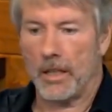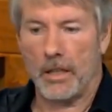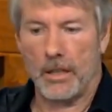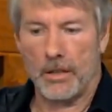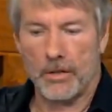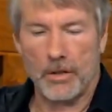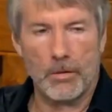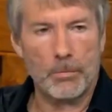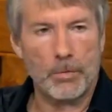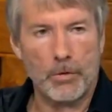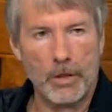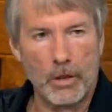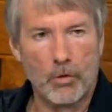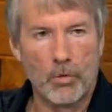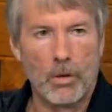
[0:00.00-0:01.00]
And it's
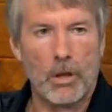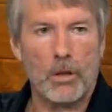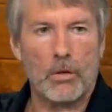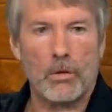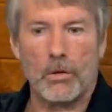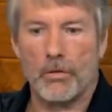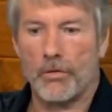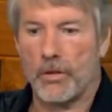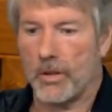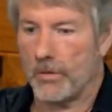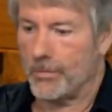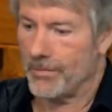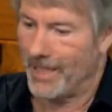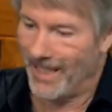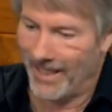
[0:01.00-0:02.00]
simply grown
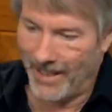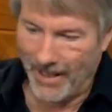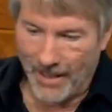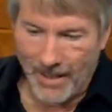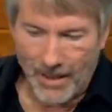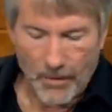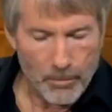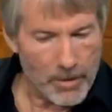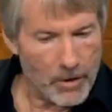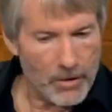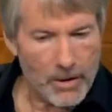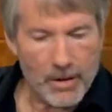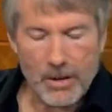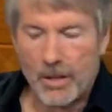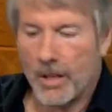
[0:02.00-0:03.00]
from $1
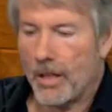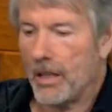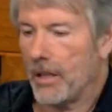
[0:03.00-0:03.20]
million